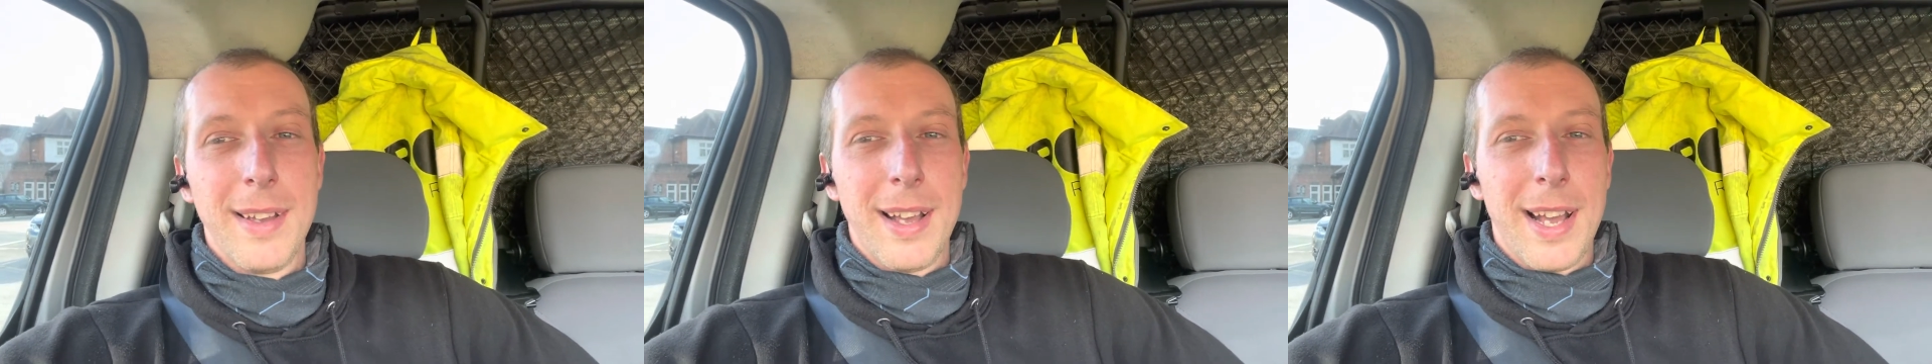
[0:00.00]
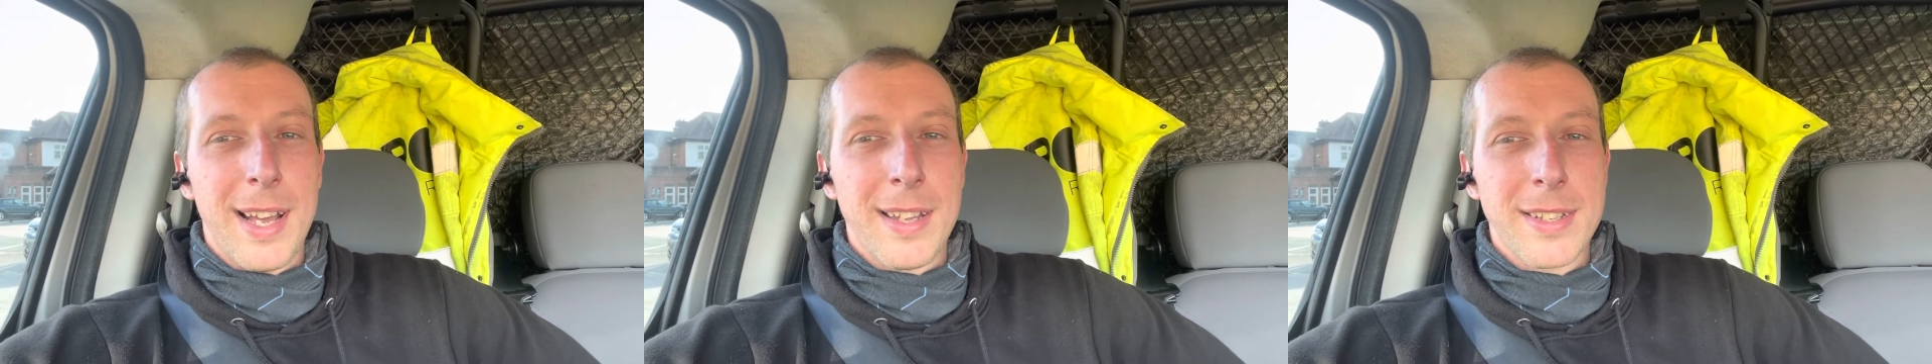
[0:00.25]

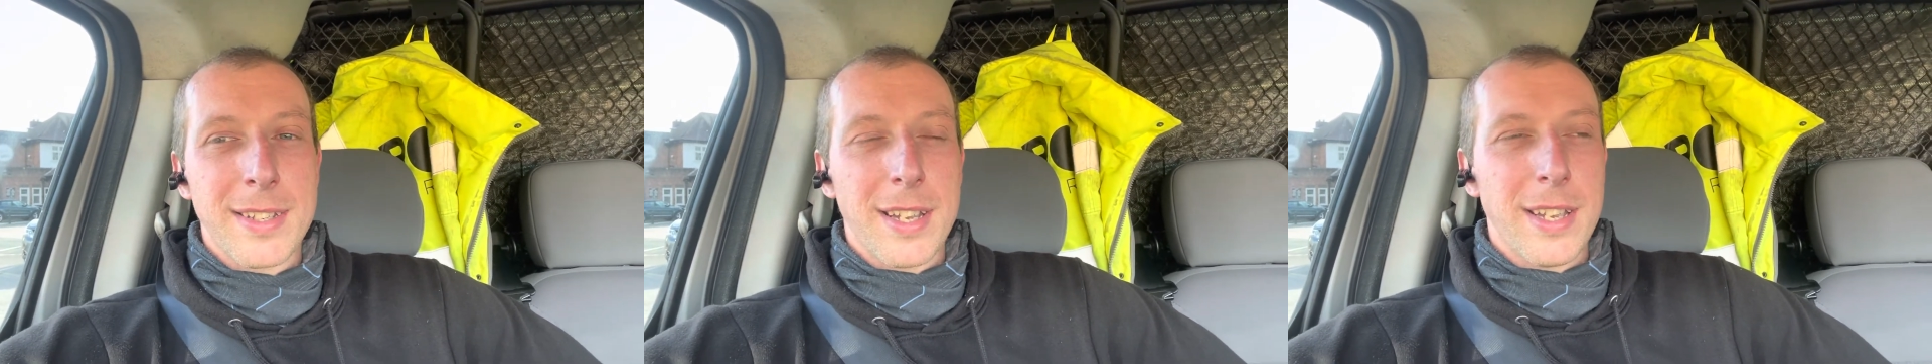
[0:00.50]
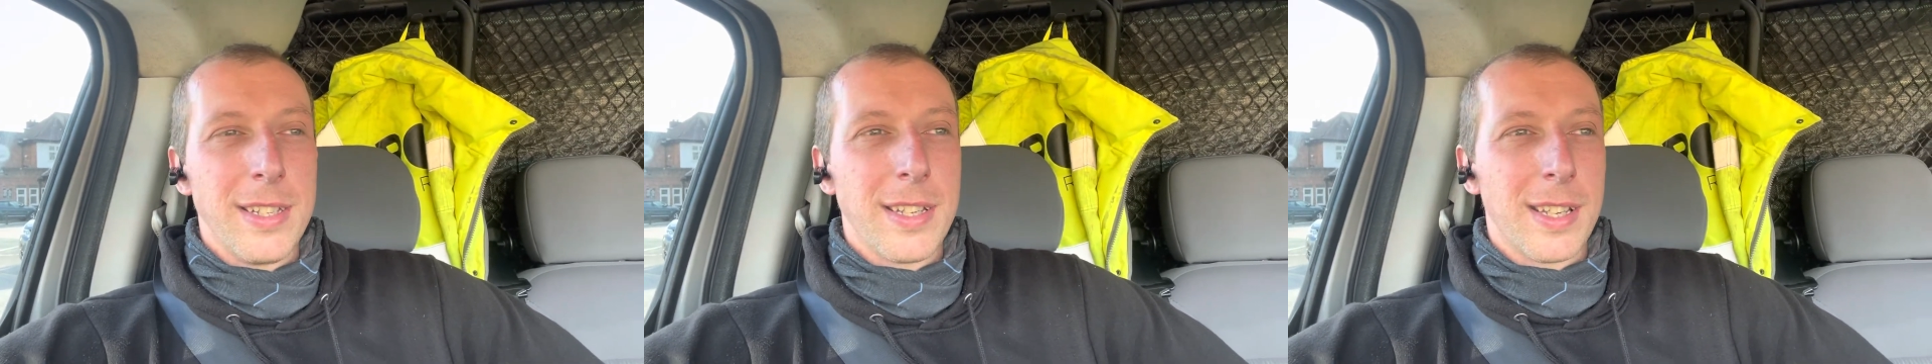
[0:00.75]
and
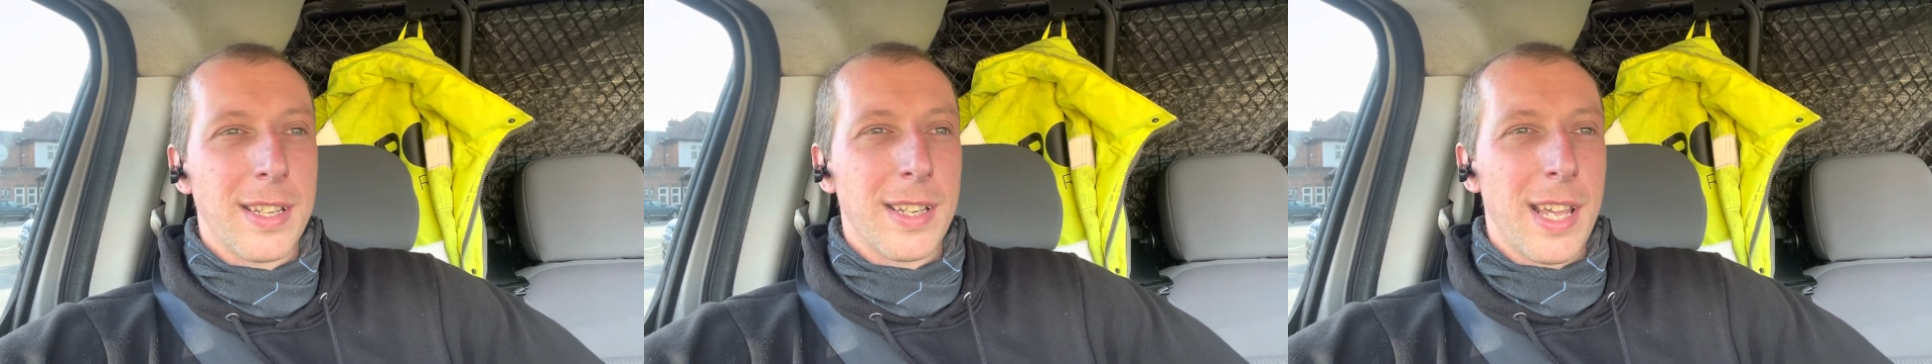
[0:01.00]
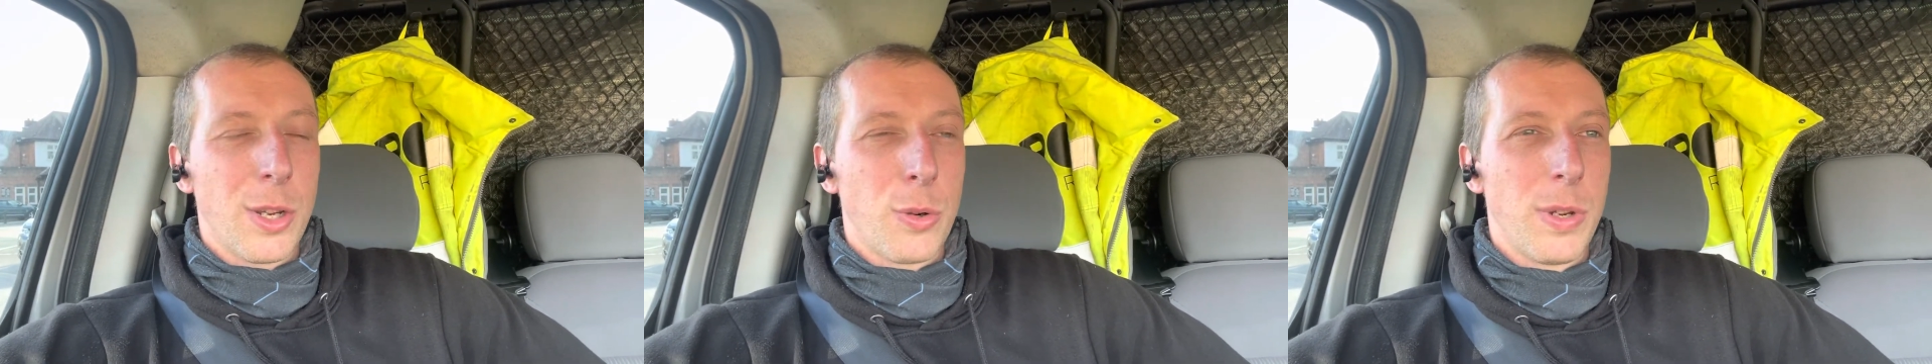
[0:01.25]
you can
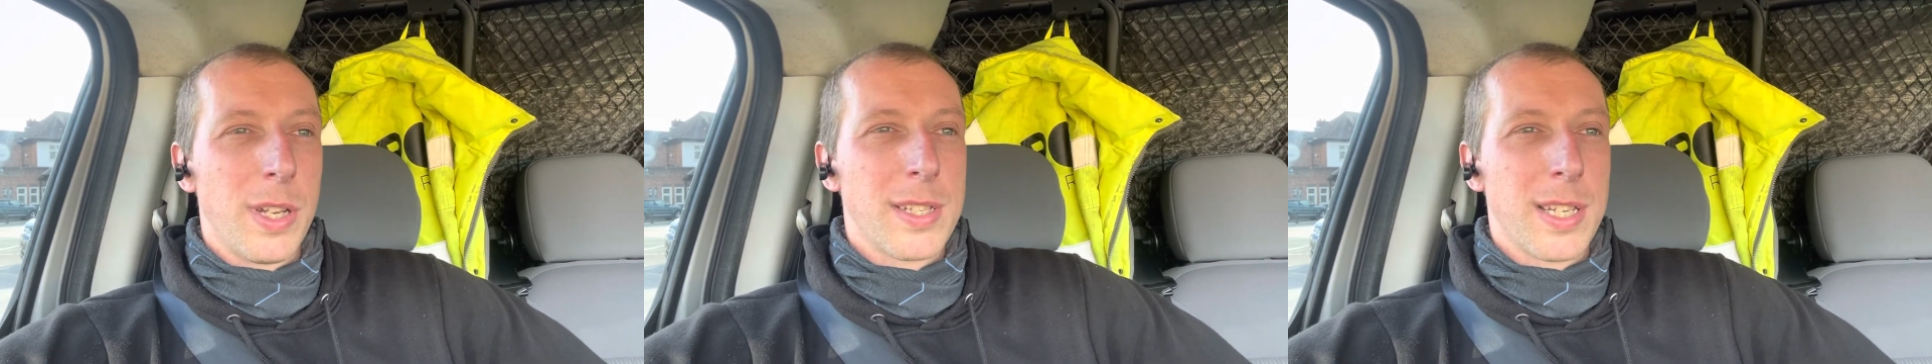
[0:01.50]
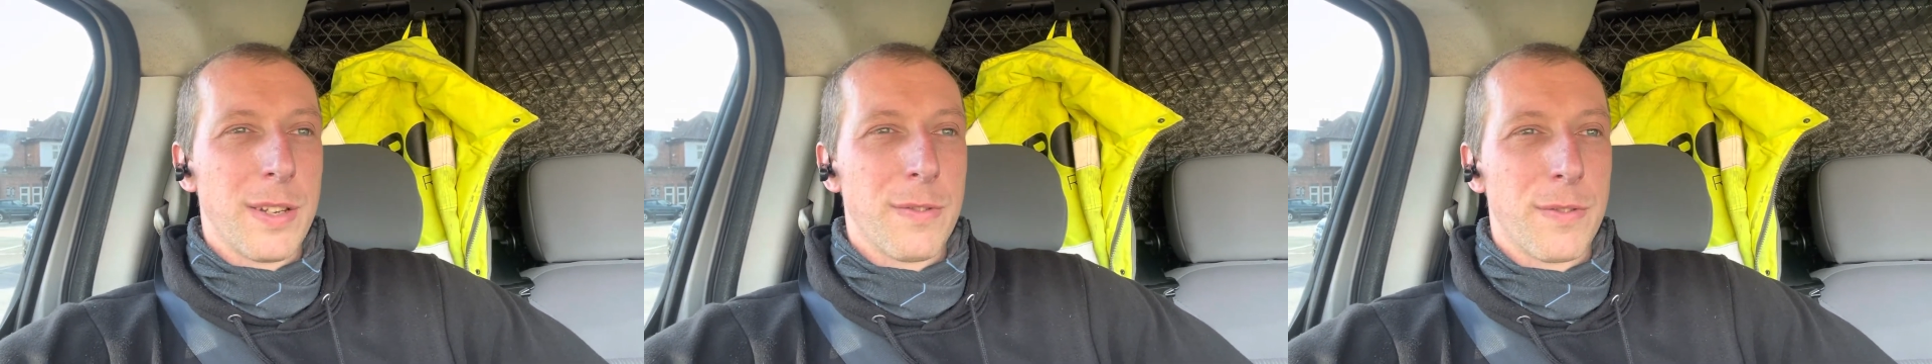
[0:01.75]
get creatine